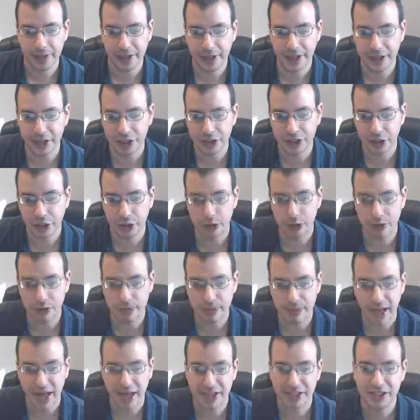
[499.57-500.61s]
is going to be
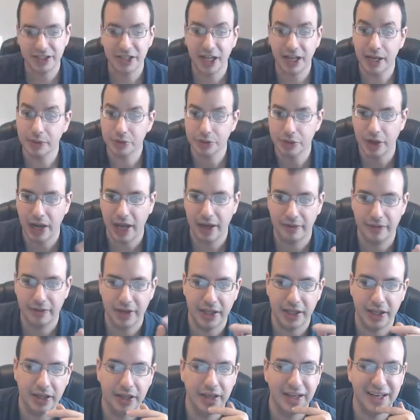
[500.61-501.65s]
mass times
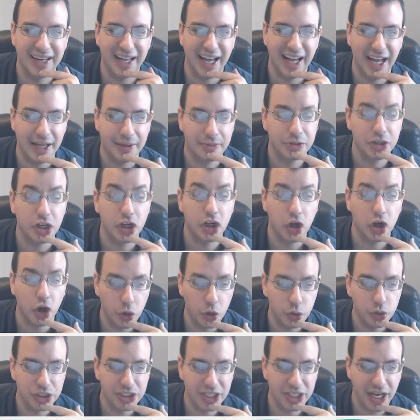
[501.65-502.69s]
gravity times
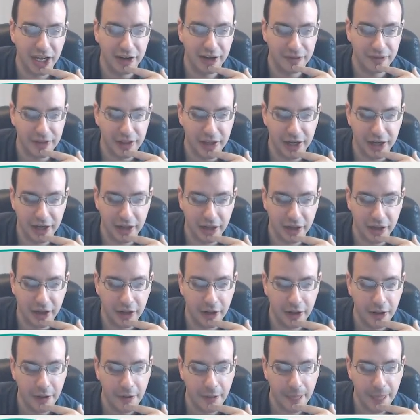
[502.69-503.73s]
cosine of theta.
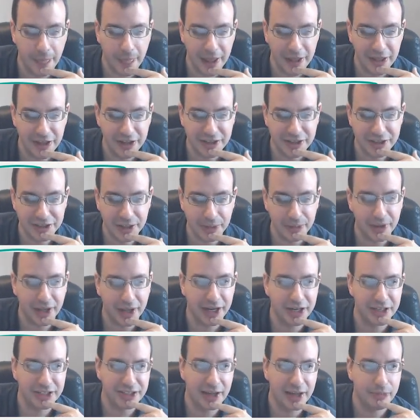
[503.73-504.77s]
And this is something
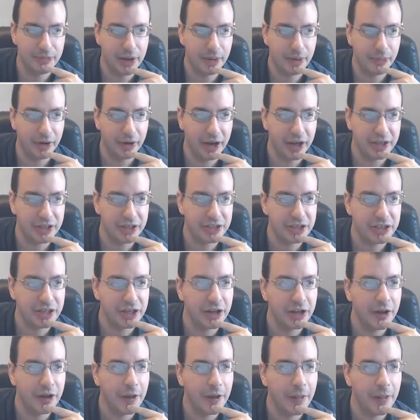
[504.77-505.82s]
I just have memorized.
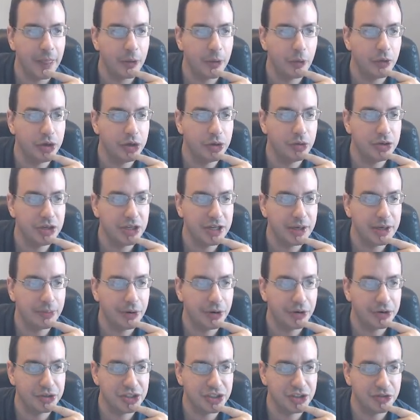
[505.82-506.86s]
When you
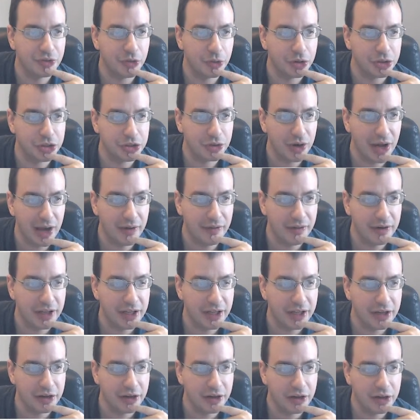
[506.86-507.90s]
decompose this force
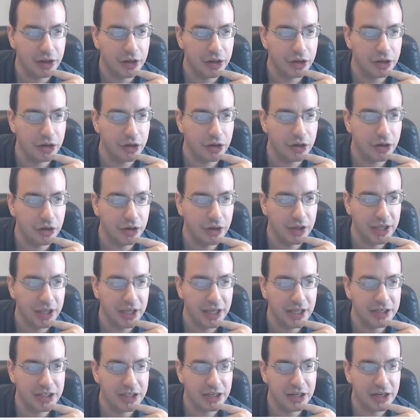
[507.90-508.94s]
gravity, you're going to
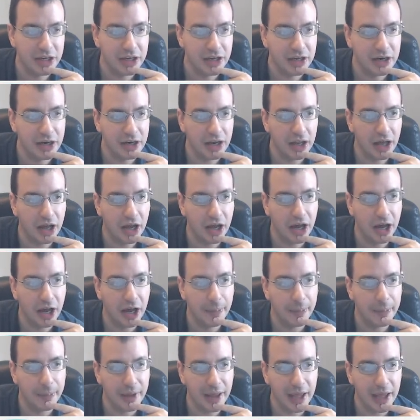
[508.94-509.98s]
get
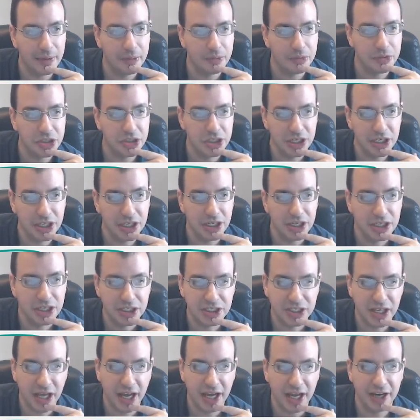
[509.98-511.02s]
um, mg
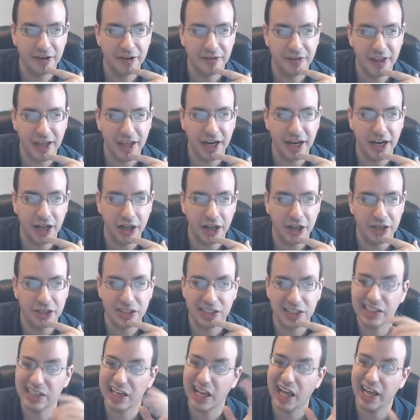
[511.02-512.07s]
sine of theta
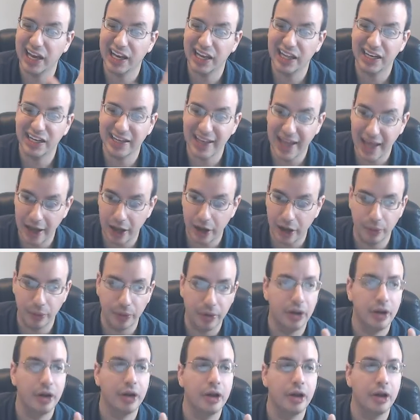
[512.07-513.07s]
sliding down.